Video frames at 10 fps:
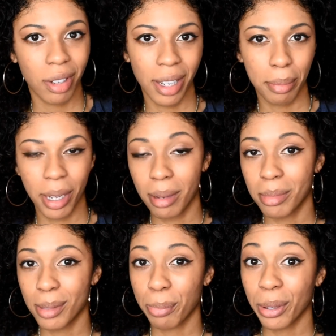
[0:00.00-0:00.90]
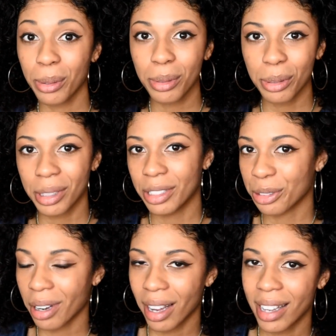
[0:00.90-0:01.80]
It becomes brittle and
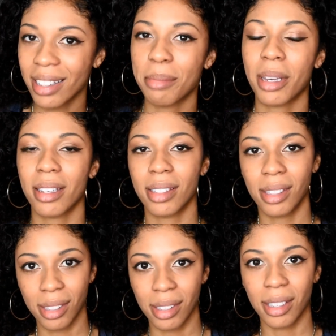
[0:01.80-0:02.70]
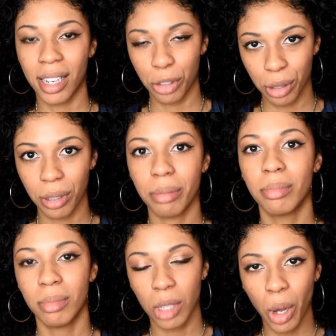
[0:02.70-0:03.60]
dry because it's extra
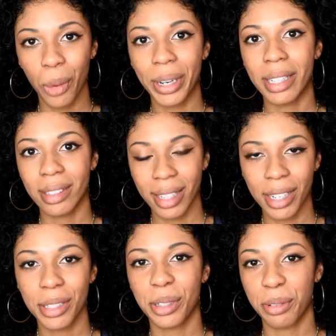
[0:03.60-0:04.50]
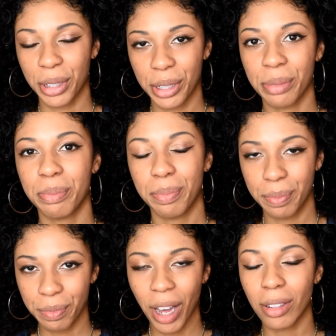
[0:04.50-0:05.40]
coating layers over your
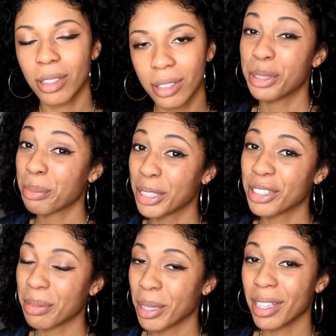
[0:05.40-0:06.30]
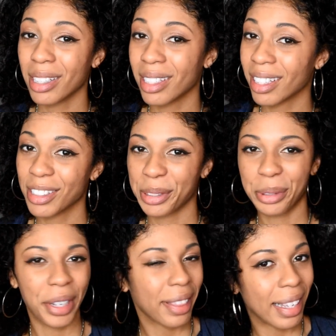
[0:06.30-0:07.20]
follicle. Too much can be a not so
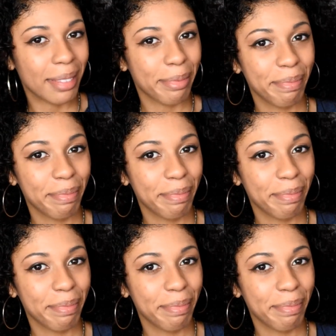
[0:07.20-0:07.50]
great thing.